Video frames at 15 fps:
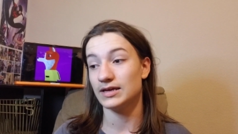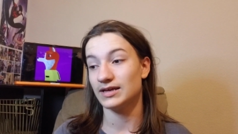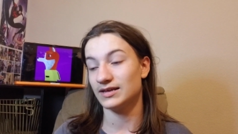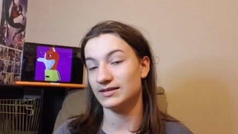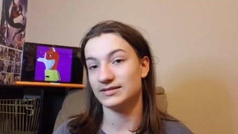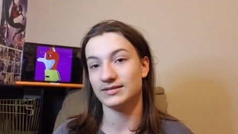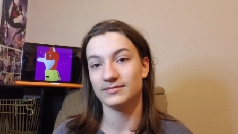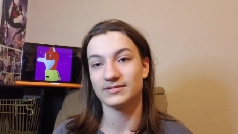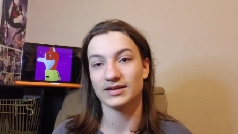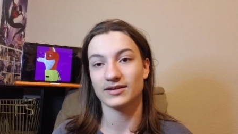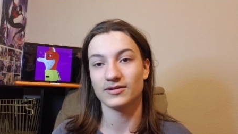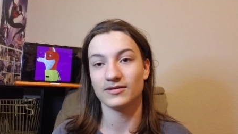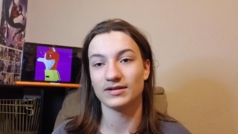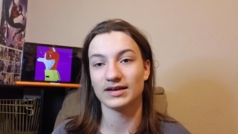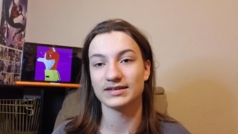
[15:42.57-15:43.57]
It seems like
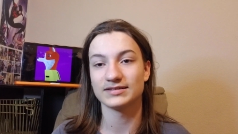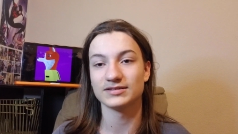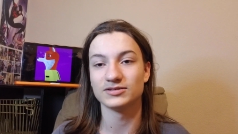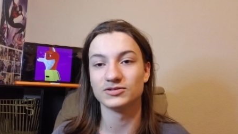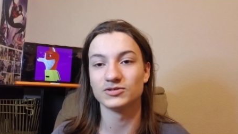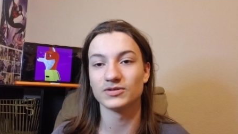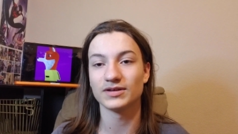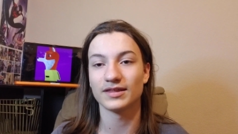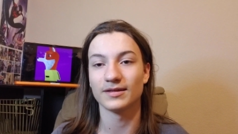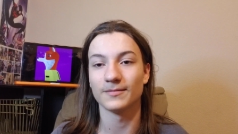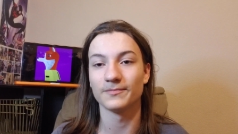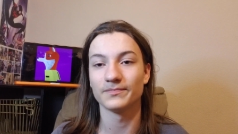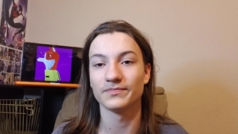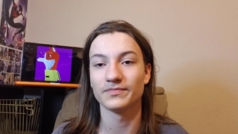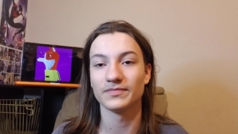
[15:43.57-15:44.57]
you guys enjoy
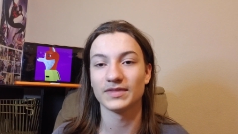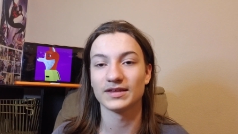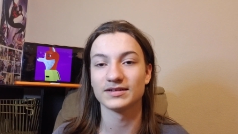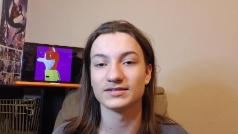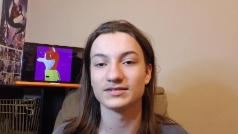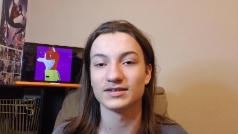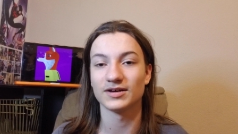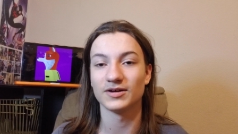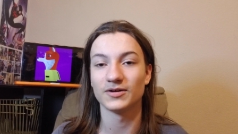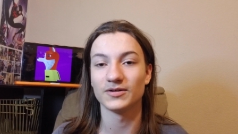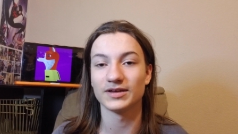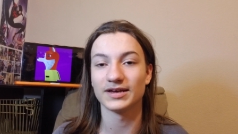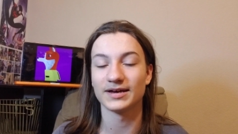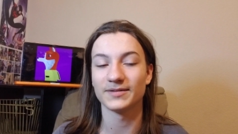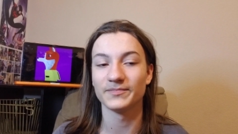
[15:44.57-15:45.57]
them. So
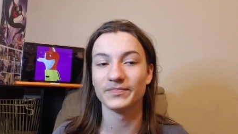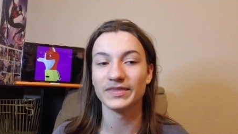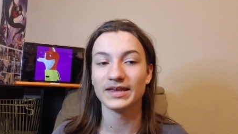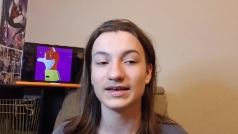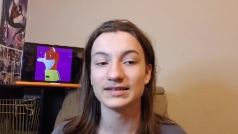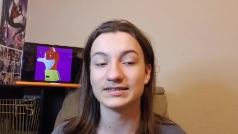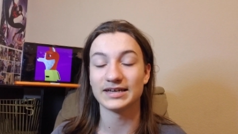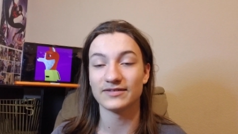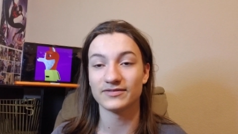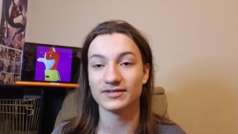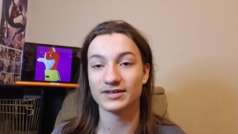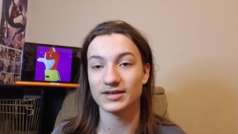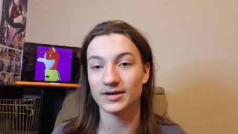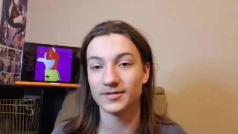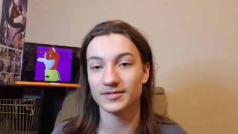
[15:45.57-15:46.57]
yeah,
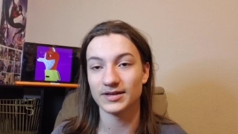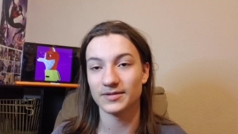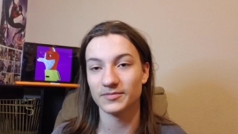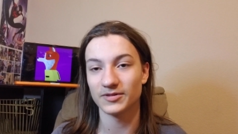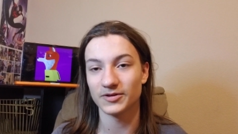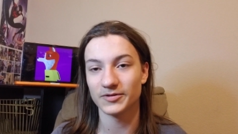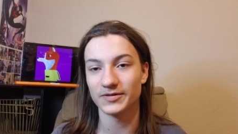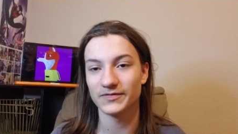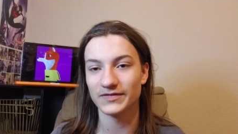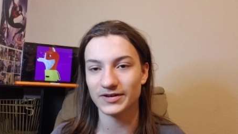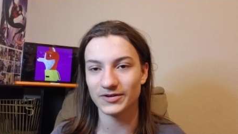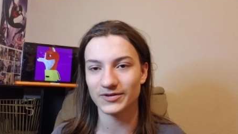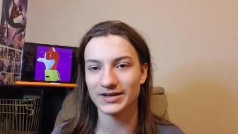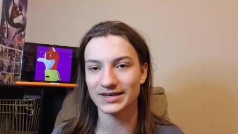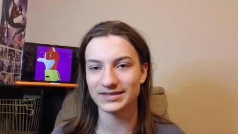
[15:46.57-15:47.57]
definitely comment down below what
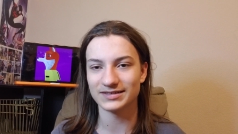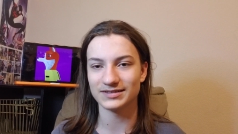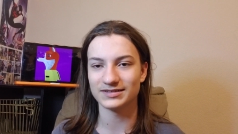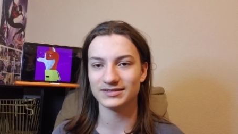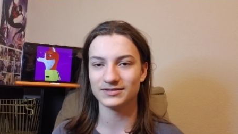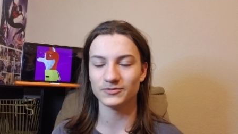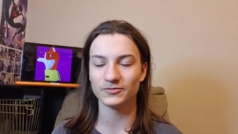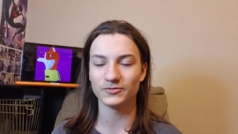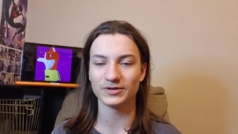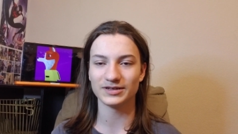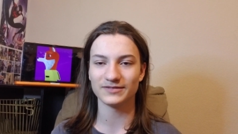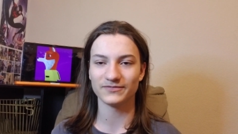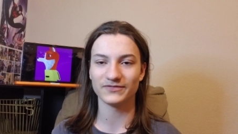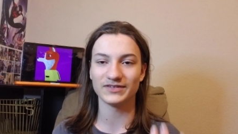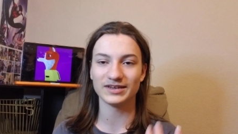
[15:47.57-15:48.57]
video guys, what
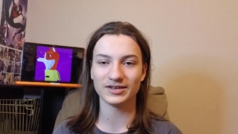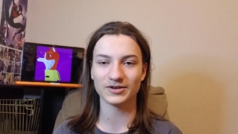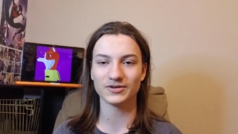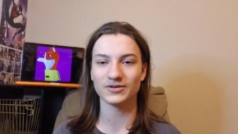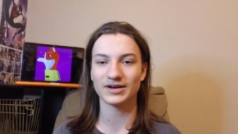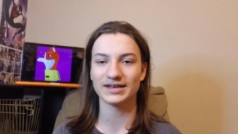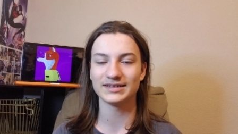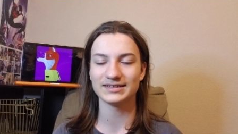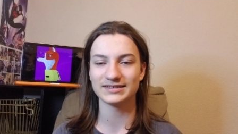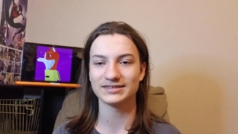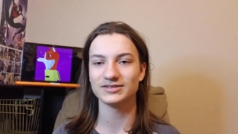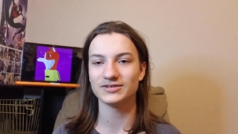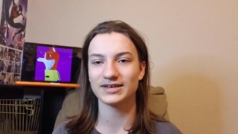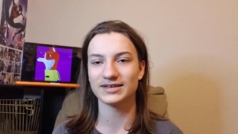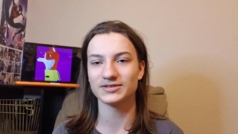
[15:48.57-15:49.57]
video ideas
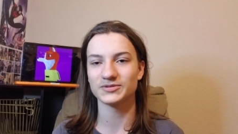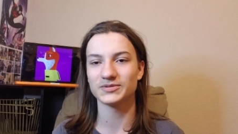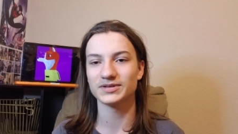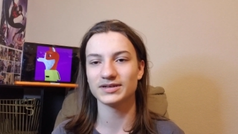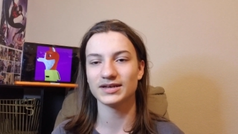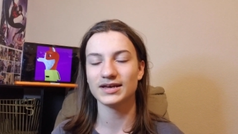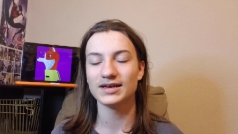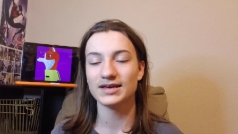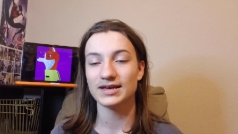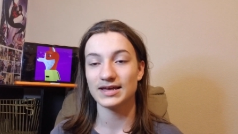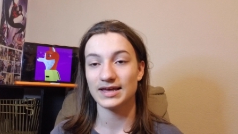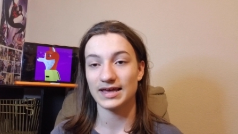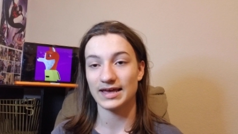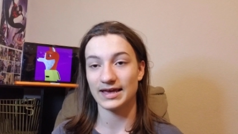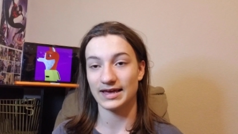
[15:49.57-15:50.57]
you guys want,
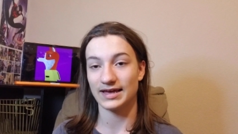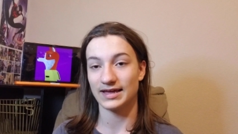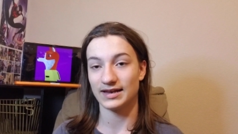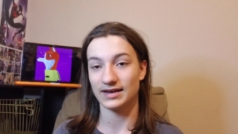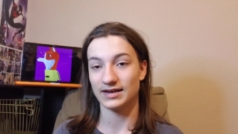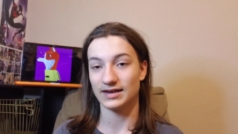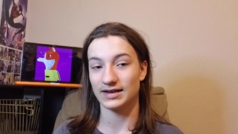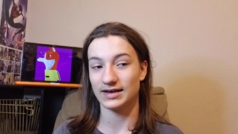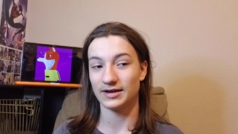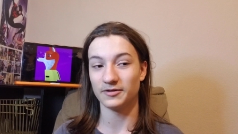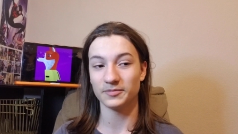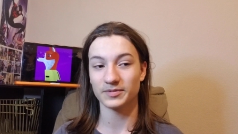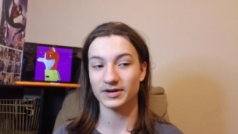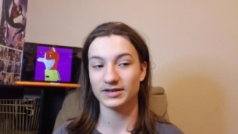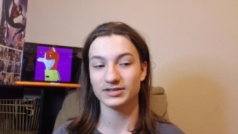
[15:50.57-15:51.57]
and I'll
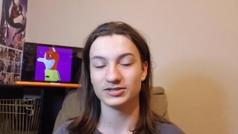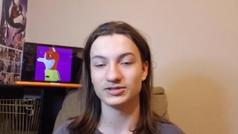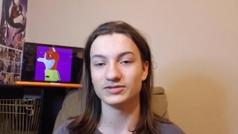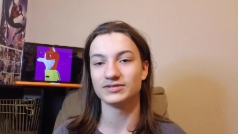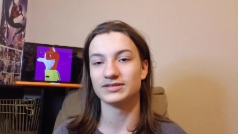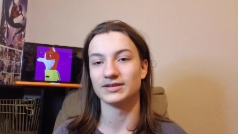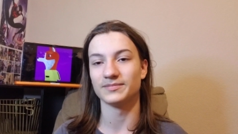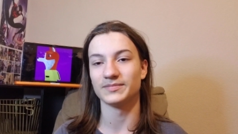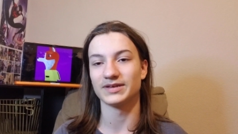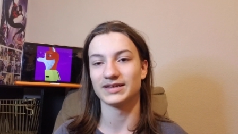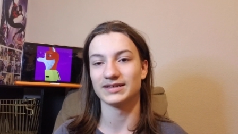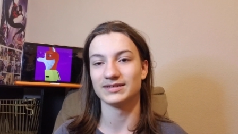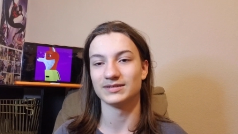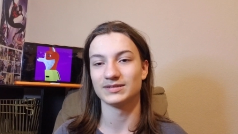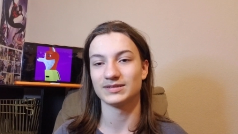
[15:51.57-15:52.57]
probably choose them
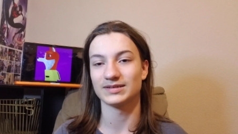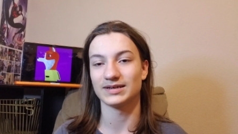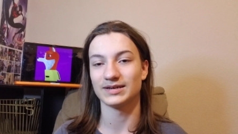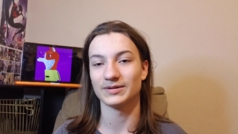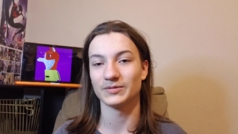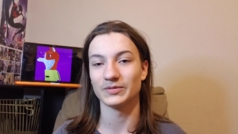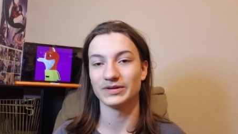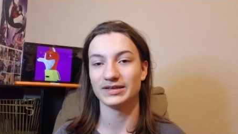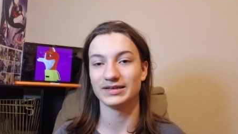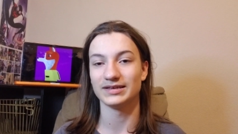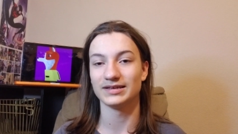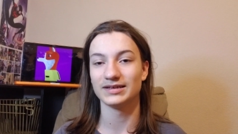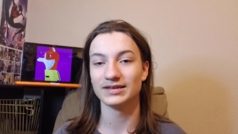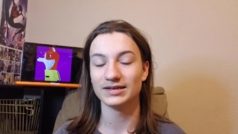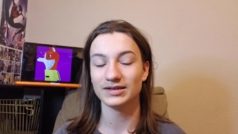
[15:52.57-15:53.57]
because I
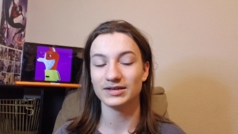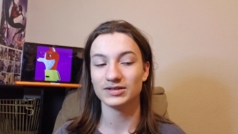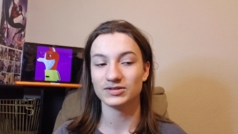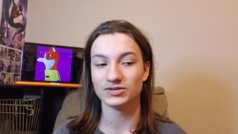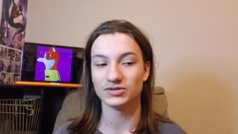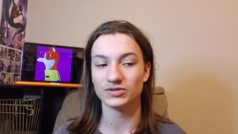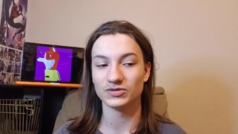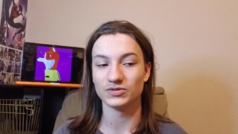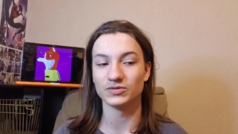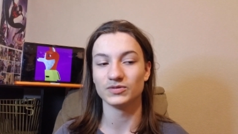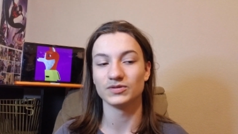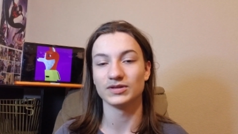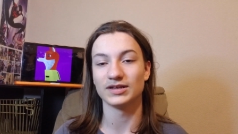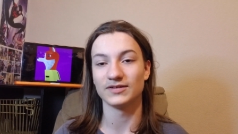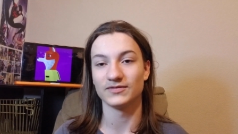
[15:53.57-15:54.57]
really do
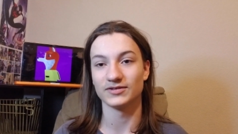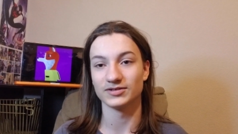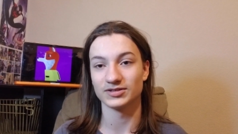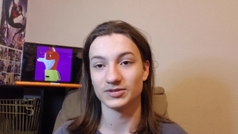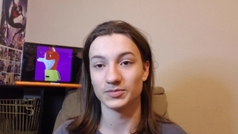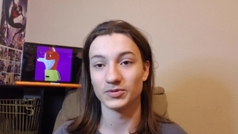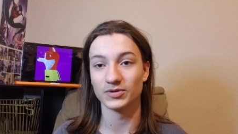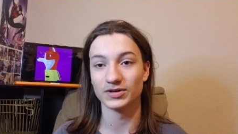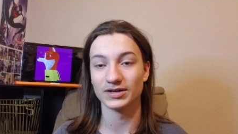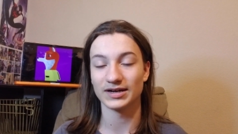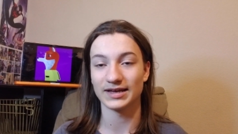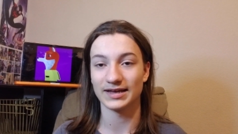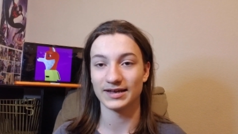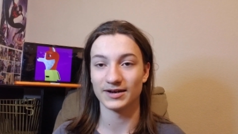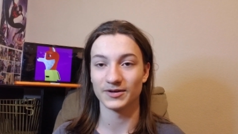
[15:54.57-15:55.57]
love your support
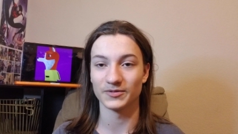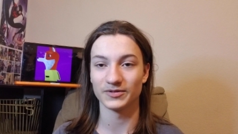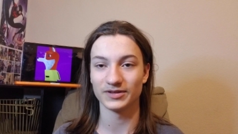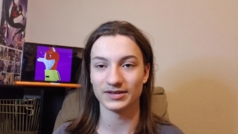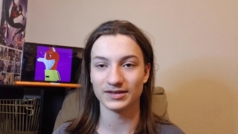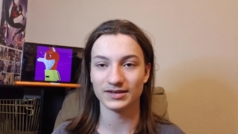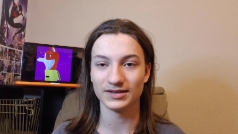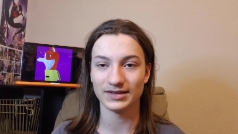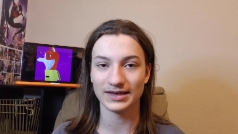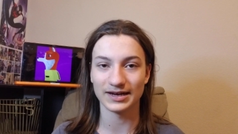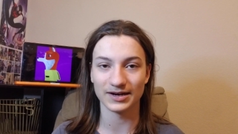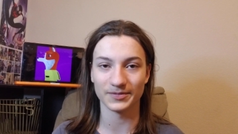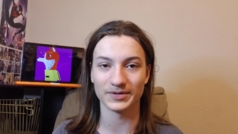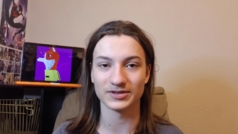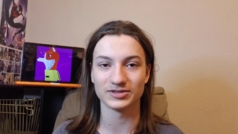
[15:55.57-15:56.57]
and I really
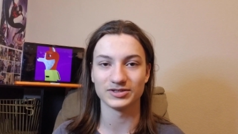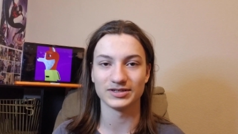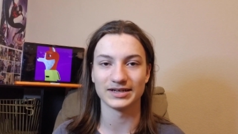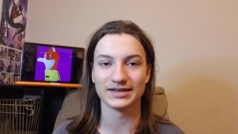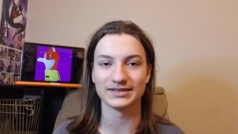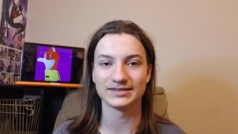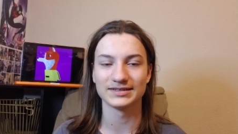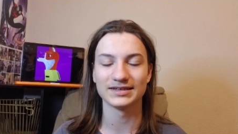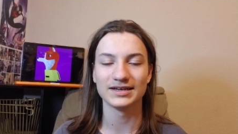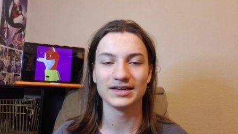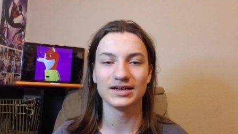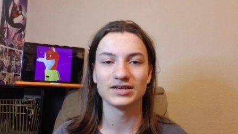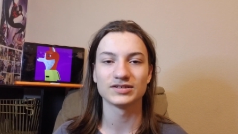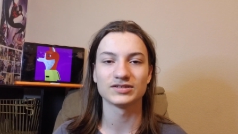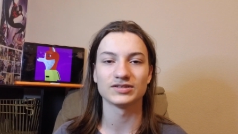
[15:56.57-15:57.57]
care about you guys.
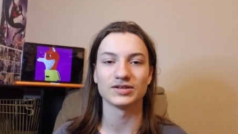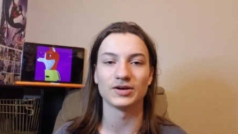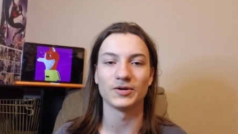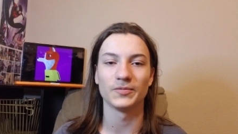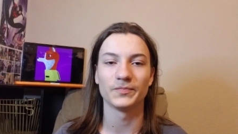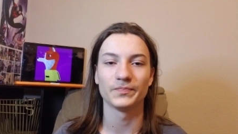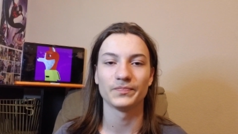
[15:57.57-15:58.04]
So,